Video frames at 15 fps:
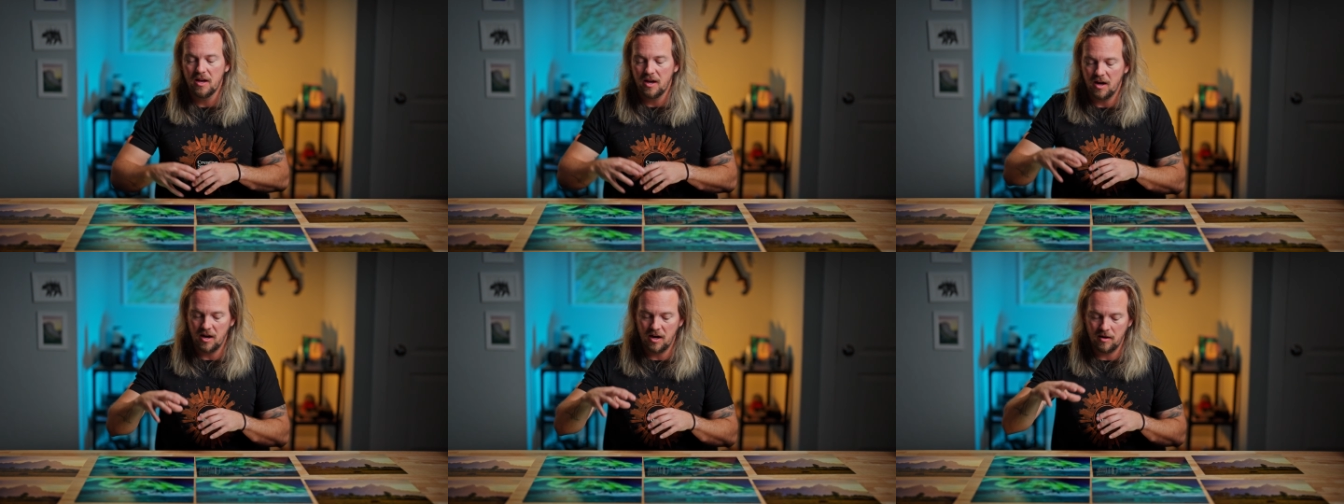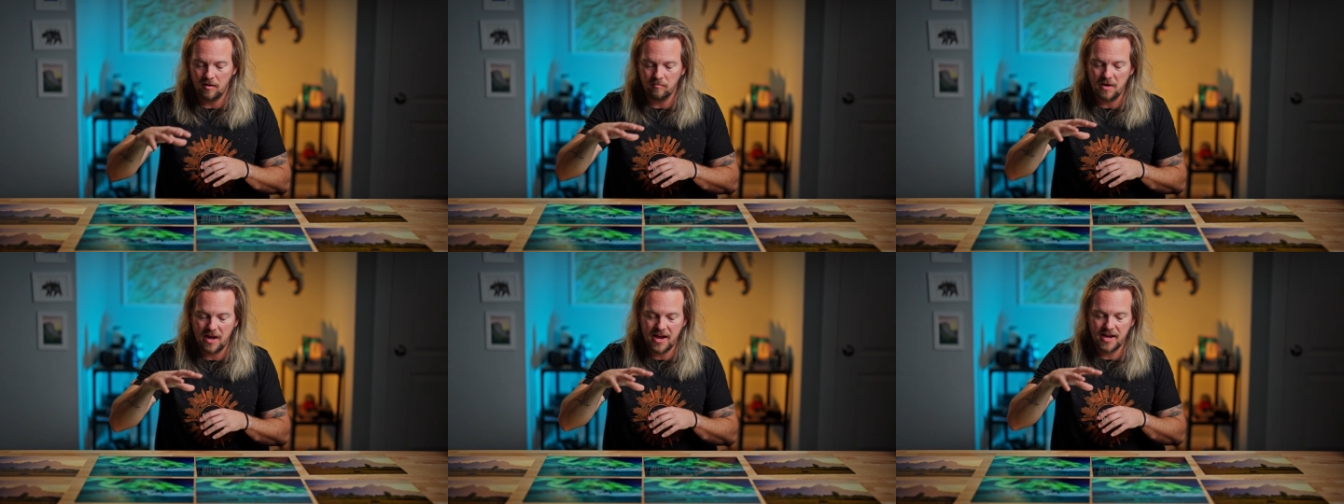
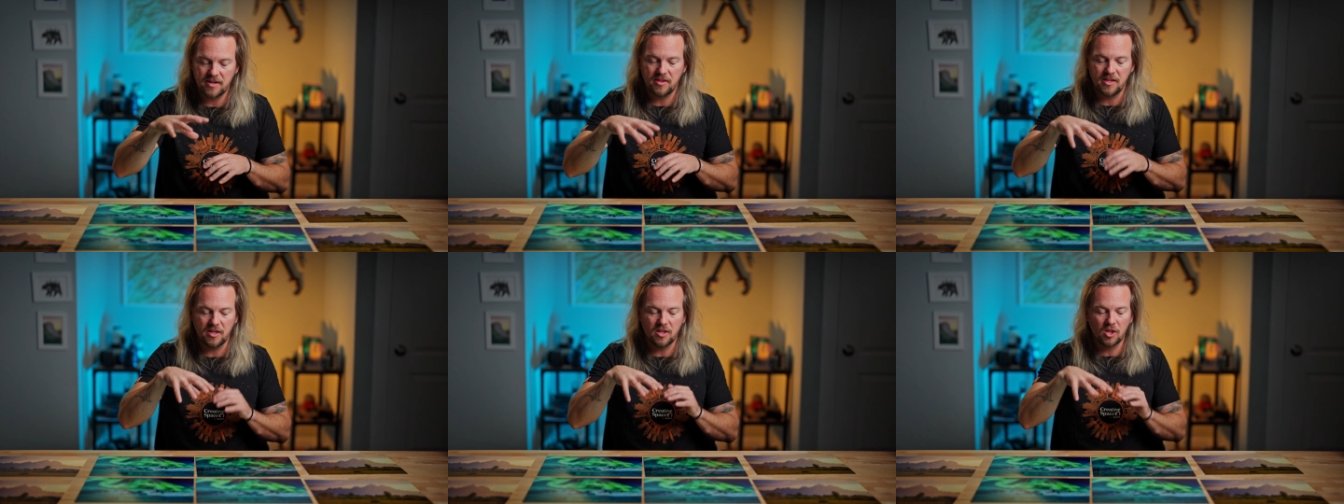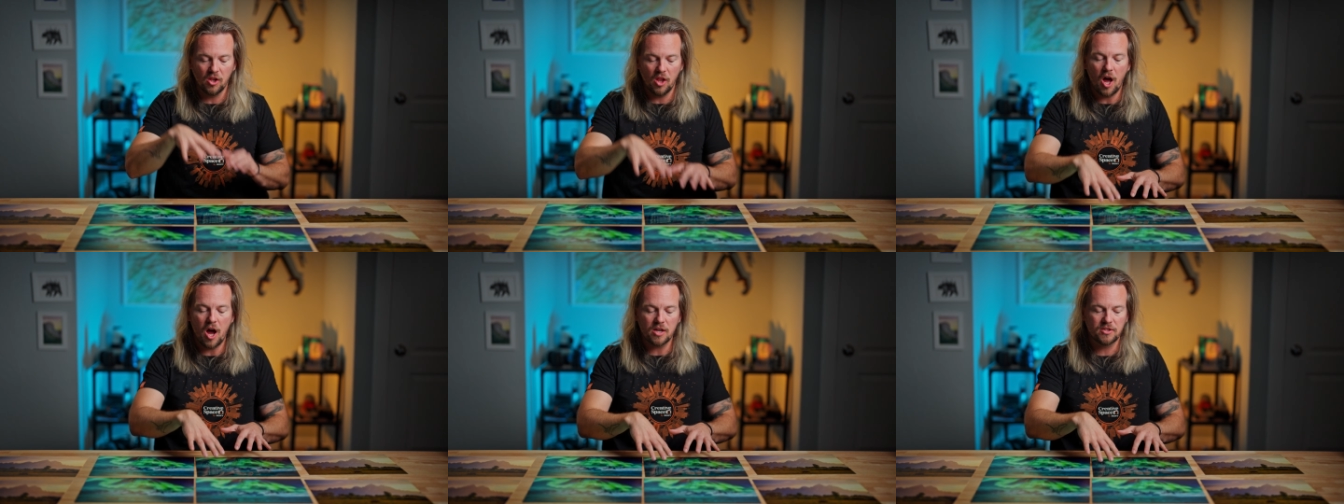And the
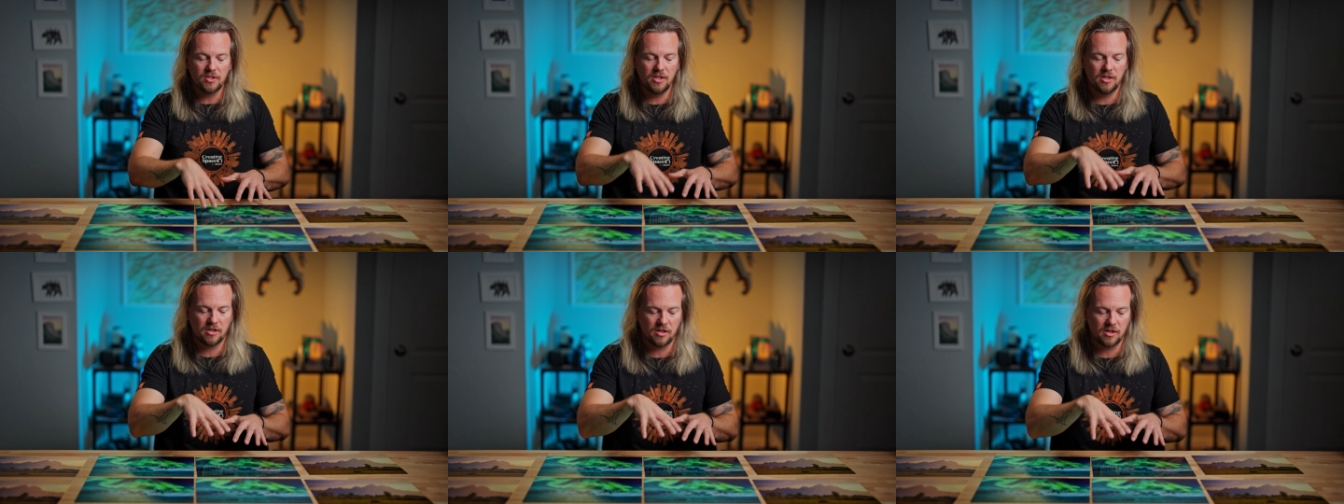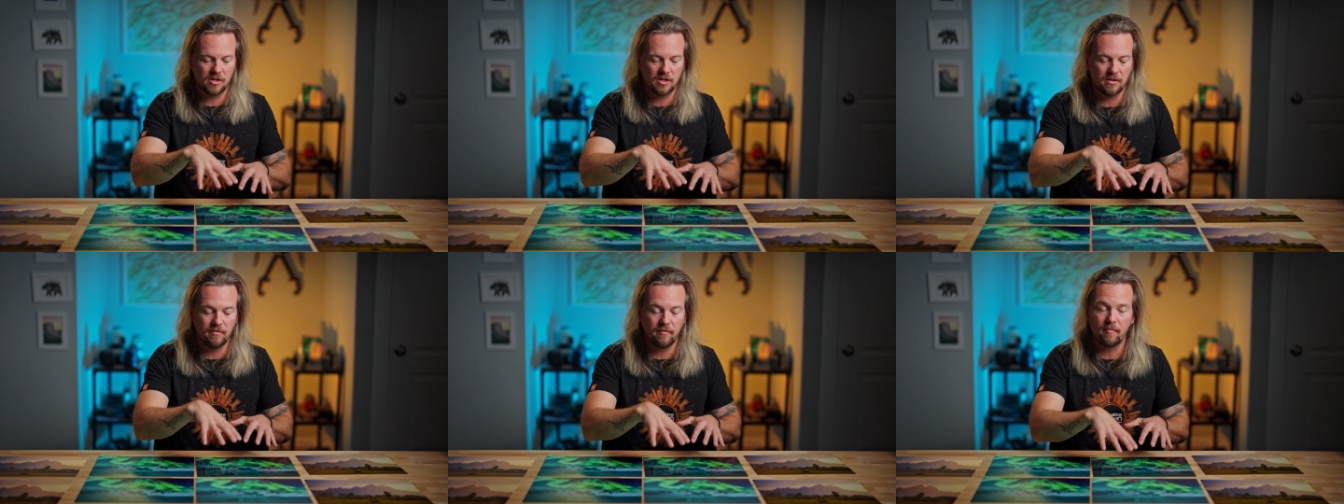
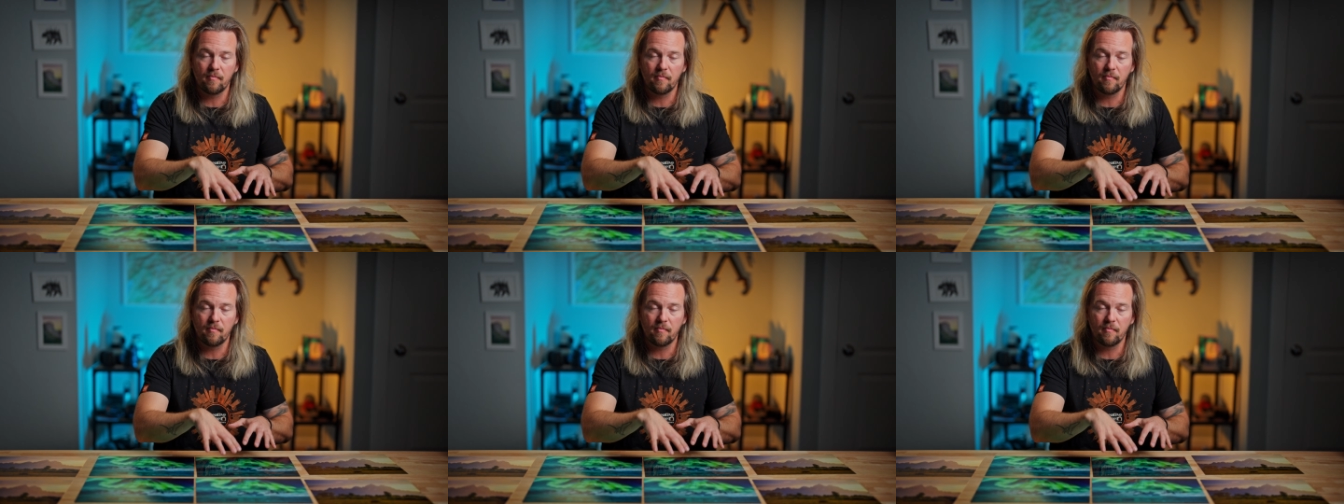glossier